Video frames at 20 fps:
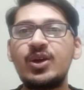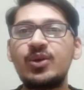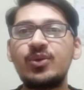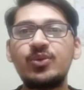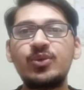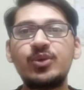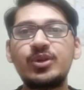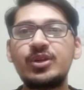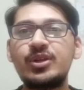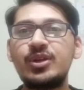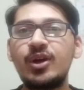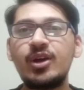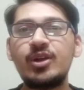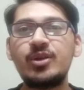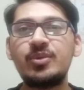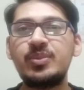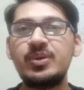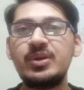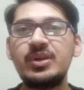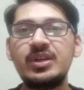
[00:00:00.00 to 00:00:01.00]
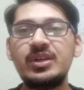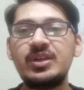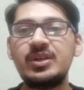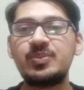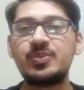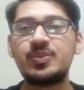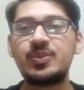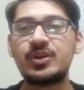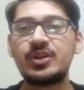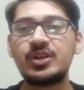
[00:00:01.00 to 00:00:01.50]
would not
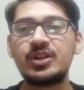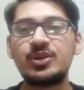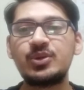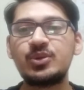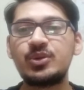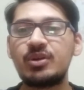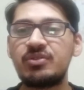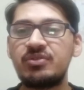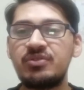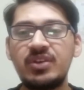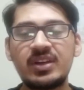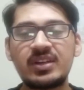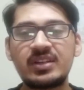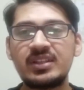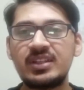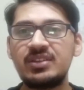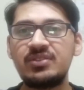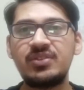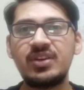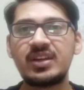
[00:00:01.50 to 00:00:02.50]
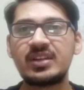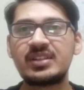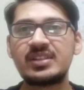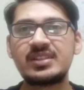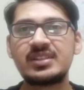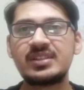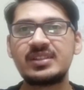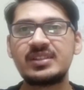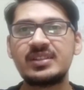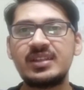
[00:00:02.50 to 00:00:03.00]
be put into
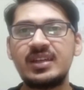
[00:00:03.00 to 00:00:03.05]
effect,